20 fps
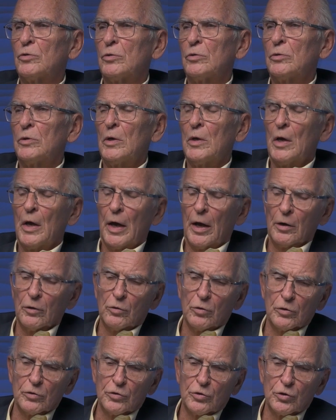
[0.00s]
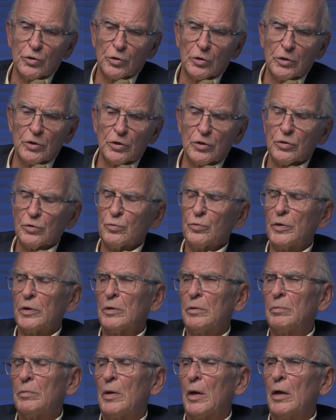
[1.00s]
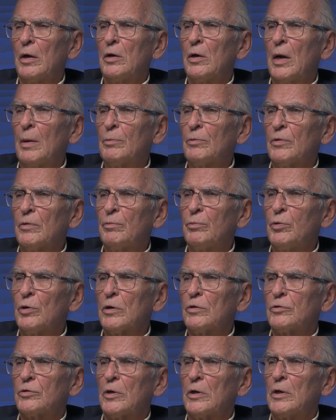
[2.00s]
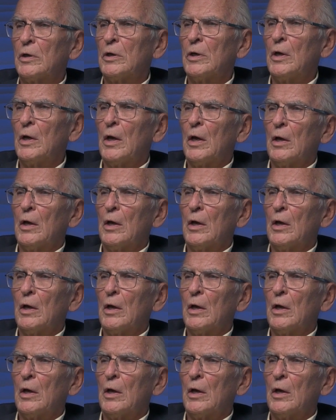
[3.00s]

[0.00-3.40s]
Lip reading: And of course, George has written a number of books on